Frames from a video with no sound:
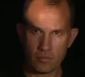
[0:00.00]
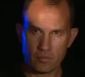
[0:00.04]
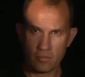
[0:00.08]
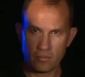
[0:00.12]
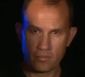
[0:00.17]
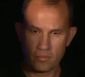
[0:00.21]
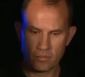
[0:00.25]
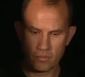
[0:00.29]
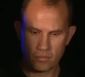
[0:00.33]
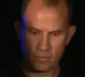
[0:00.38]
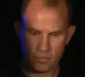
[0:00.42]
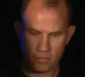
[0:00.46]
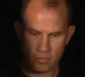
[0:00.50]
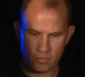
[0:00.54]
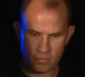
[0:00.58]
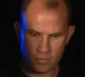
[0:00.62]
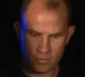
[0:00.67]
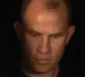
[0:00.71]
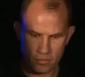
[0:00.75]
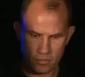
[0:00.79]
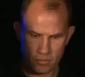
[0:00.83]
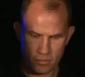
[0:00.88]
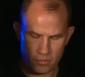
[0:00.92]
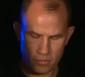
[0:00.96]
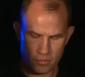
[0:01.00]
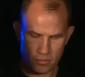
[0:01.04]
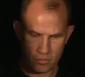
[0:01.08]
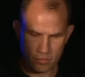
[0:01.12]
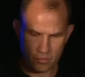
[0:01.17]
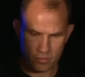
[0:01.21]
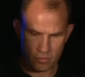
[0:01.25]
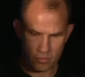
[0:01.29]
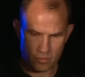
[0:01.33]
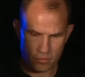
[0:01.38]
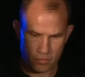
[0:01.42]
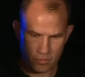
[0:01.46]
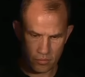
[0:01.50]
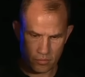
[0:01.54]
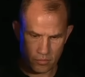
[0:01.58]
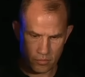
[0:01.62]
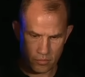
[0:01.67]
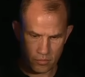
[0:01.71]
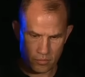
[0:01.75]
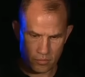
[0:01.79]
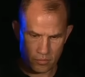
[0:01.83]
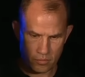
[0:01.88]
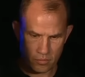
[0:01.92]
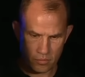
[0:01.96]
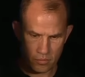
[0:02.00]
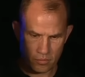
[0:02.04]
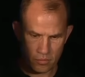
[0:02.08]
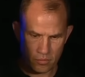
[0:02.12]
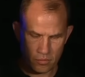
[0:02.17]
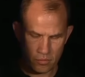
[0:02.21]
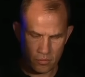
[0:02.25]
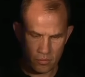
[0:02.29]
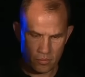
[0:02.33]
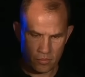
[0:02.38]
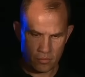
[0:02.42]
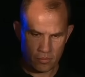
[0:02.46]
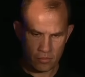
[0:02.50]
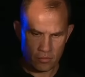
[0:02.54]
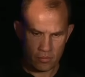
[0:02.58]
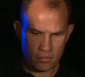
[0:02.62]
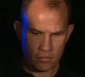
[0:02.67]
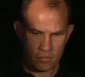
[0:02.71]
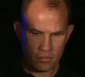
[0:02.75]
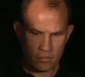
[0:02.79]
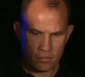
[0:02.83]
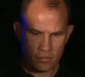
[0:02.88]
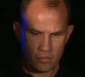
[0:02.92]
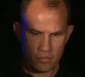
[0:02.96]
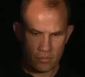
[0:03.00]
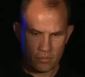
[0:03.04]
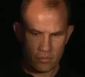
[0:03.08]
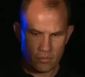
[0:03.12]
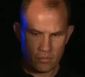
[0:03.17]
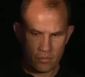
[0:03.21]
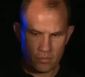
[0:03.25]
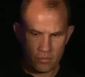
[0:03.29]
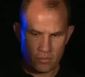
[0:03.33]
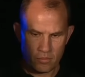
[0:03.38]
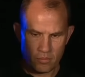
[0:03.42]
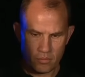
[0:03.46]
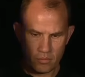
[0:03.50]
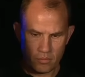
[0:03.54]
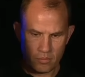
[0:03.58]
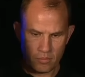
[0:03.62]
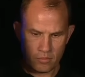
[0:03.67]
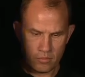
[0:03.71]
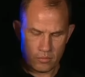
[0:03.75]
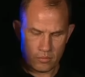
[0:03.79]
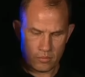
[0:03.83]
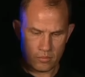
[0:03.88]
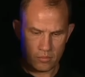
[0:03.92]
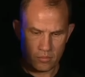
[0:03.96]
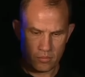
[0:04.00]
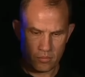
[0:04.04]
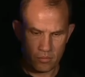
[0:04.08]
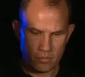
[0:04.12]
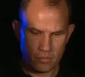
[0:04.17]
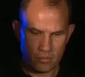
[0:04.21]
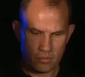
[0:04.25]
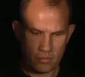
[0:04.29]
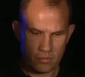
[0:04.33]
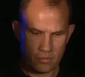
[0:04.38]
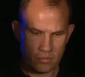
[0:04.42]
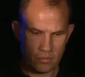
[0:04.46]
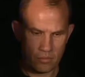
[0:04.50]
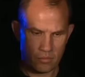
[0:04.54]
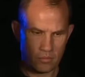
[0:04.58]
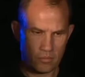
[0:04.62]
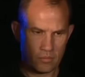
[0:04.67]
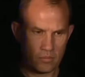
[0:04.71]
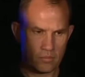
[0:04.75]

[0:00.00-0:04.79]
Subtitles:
(not speaking)